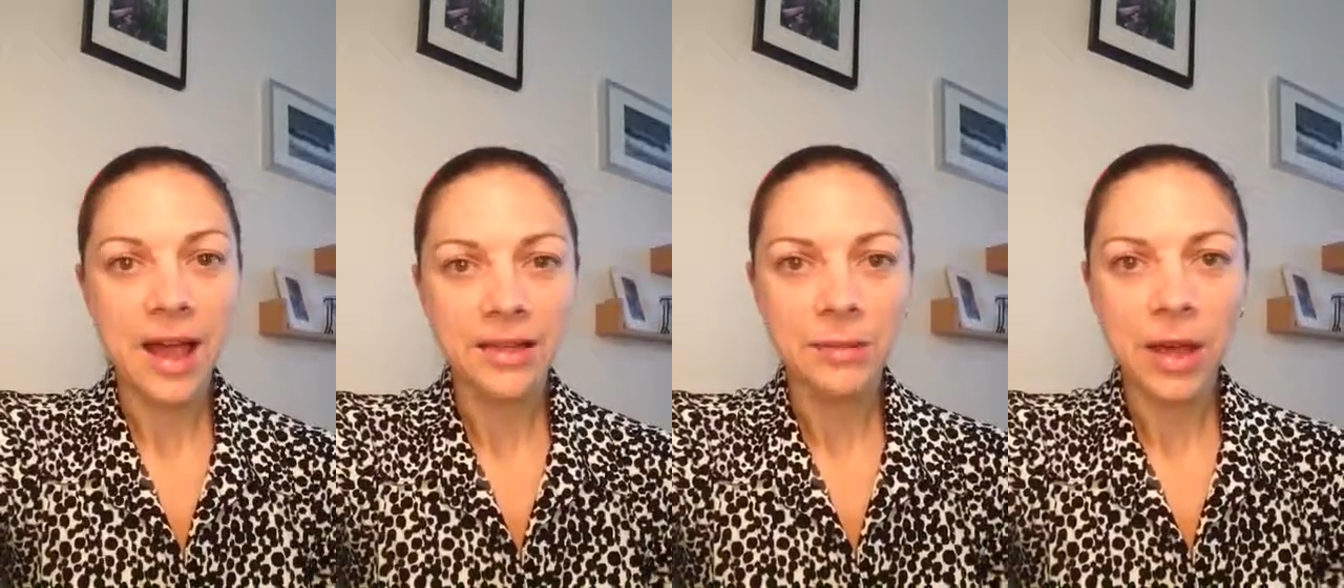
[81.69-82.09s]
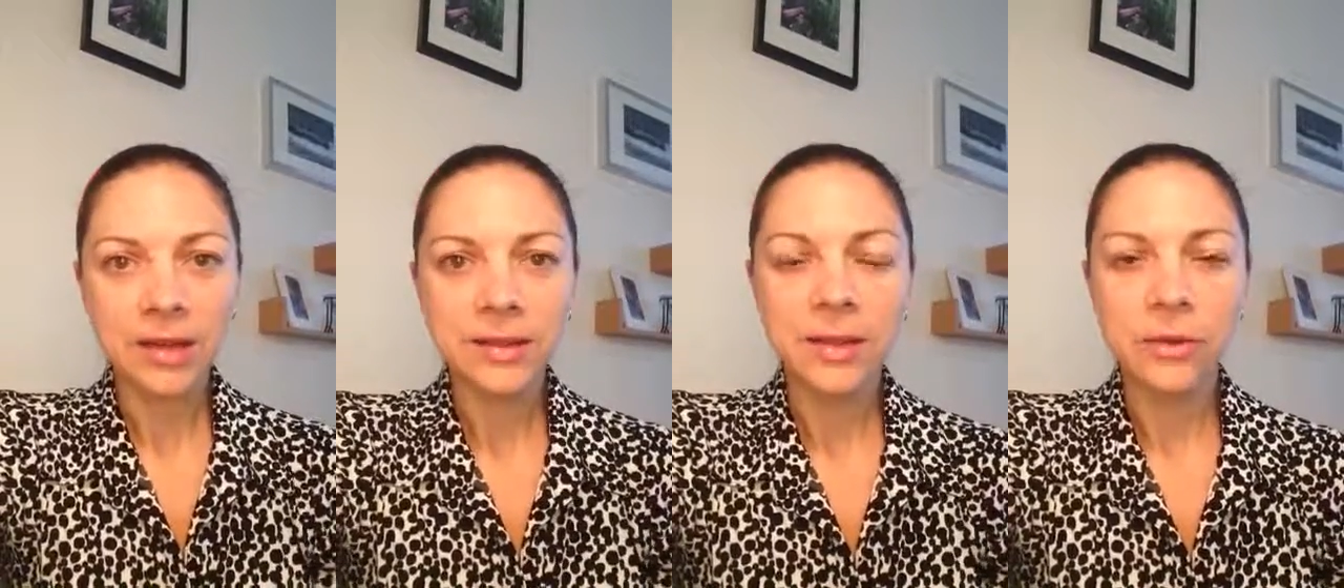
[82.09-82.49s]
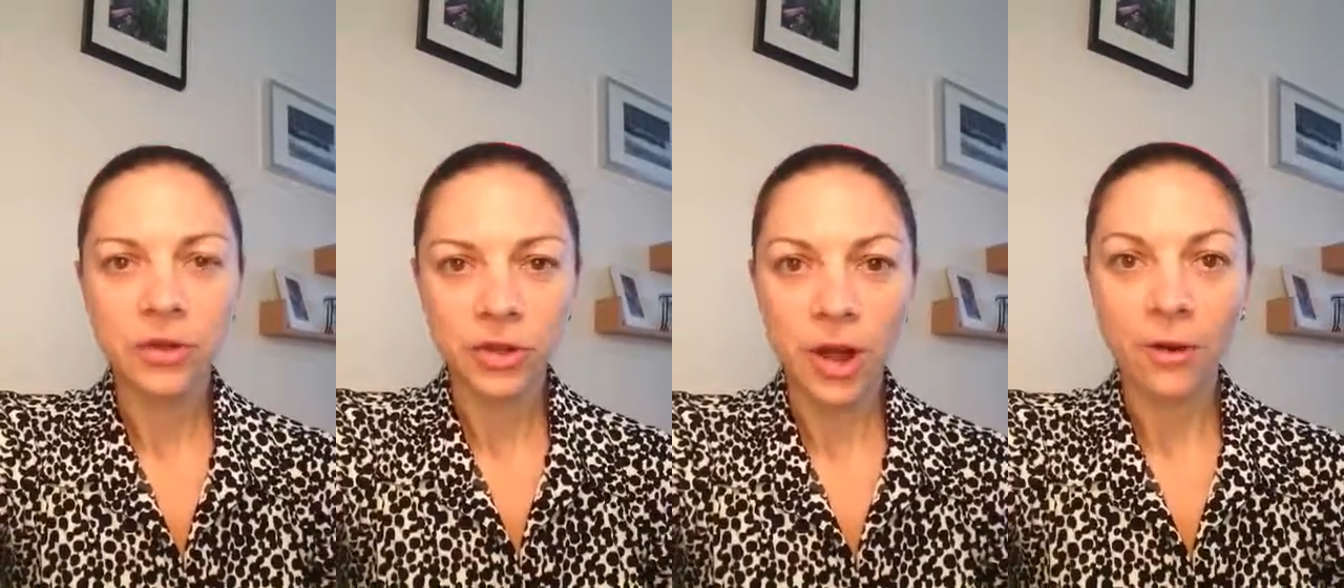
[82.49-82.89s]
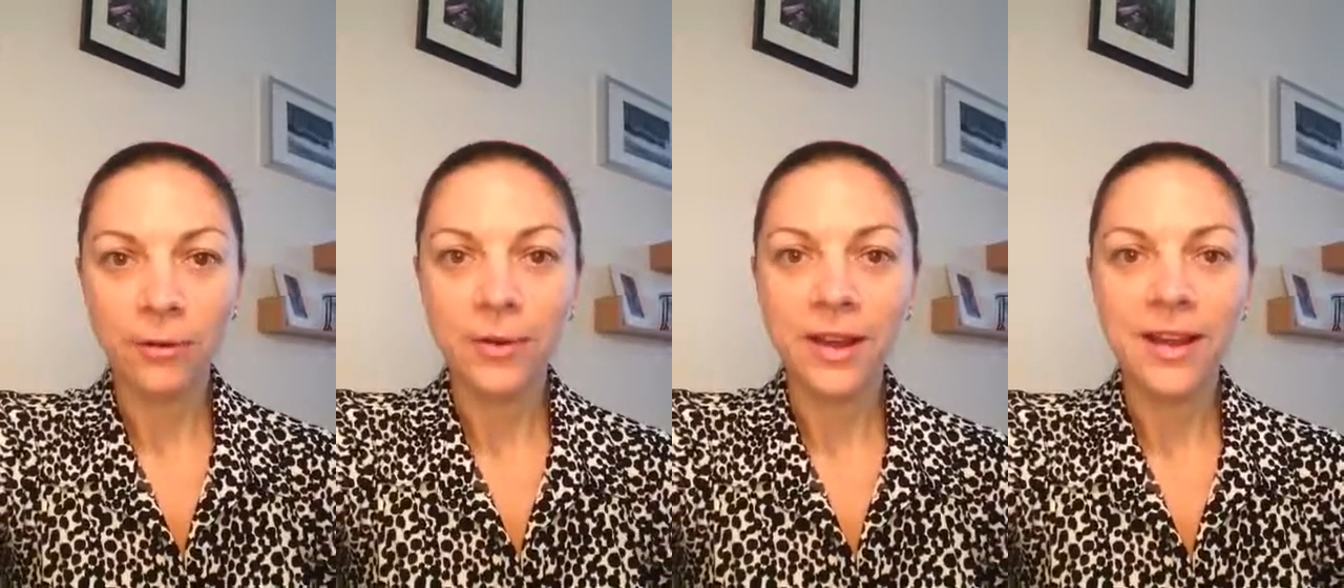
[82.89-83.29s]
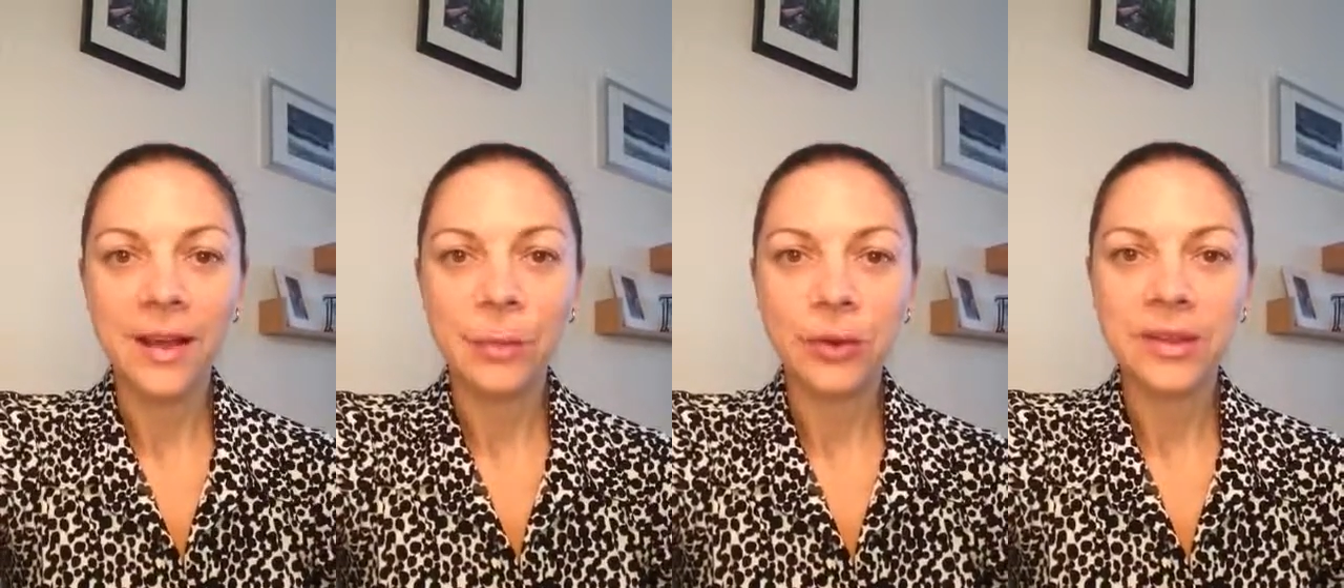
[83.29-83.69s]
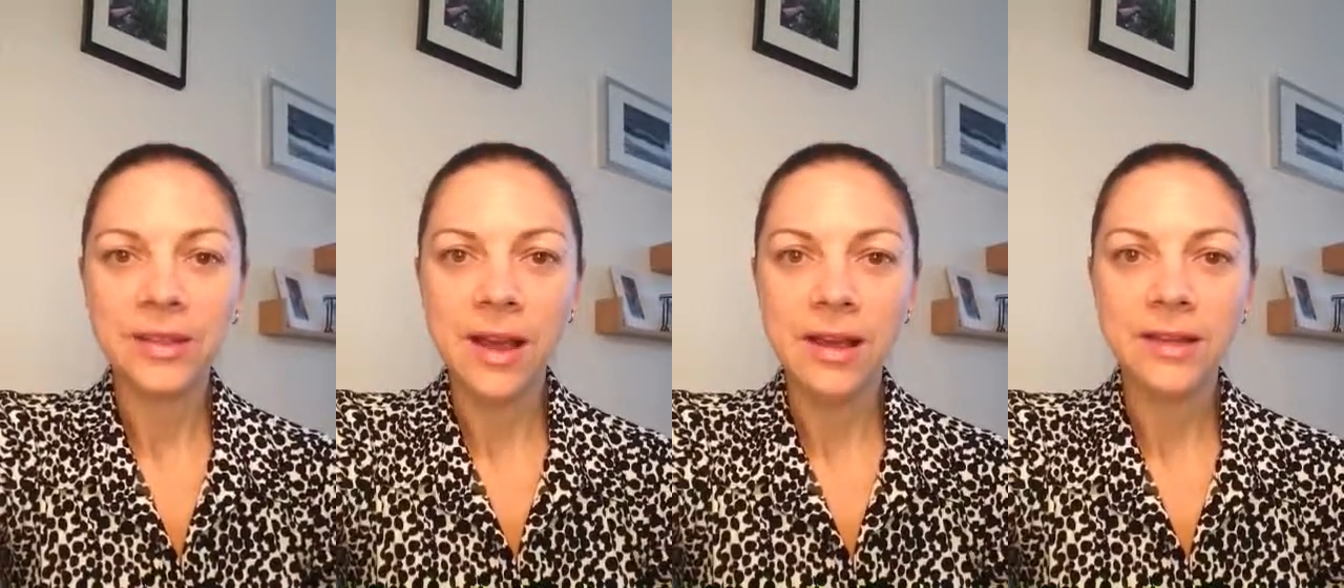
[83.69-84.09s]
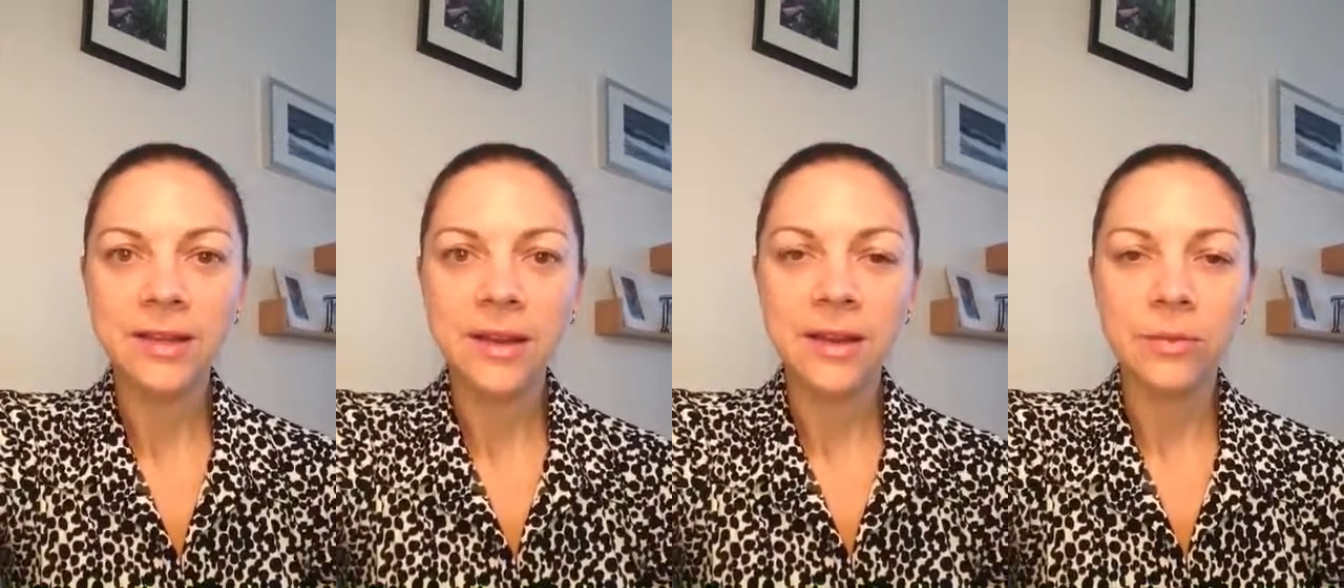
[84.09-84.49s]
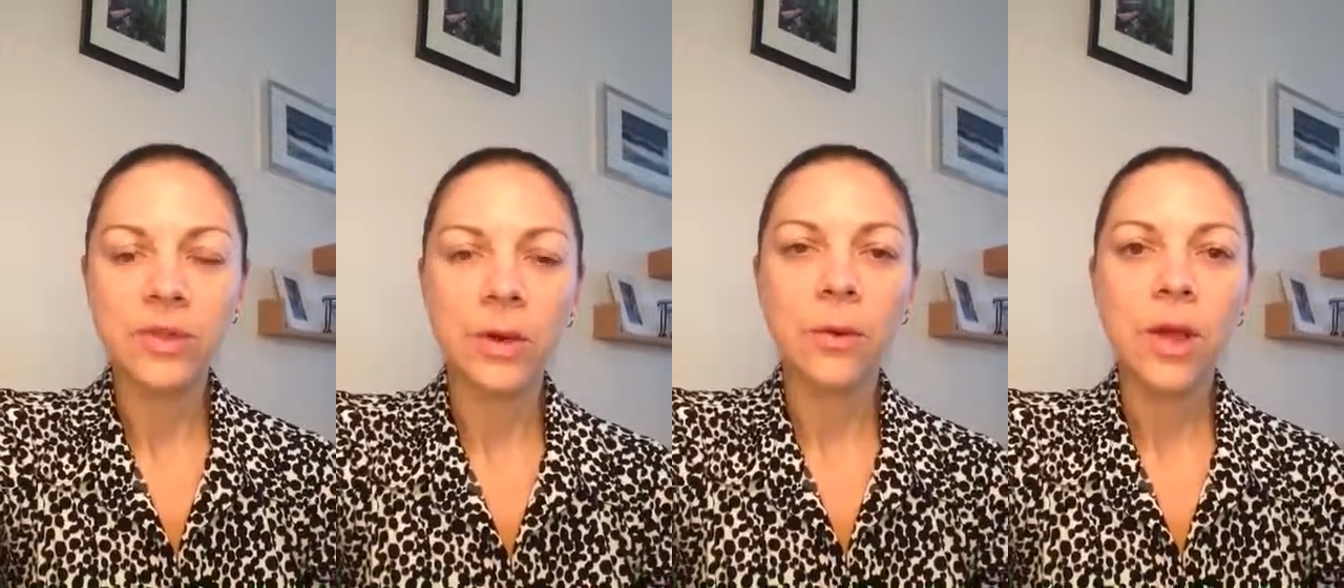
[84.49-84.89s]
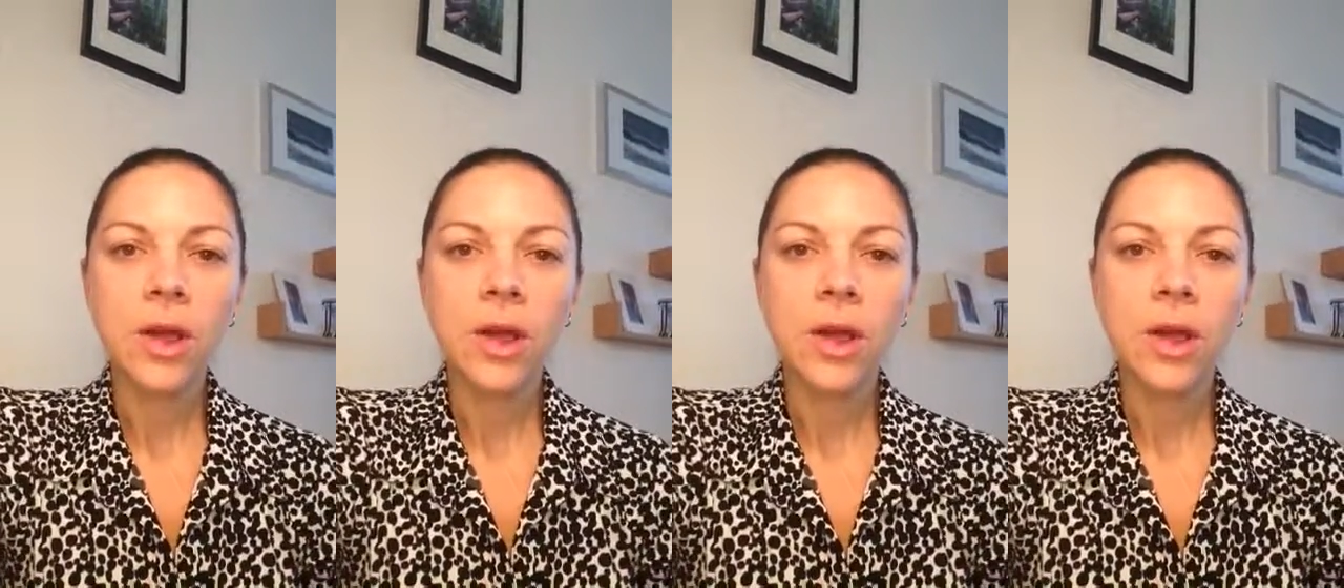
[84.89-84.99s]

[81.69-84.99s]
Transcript: aspects of oceanography and marine science. So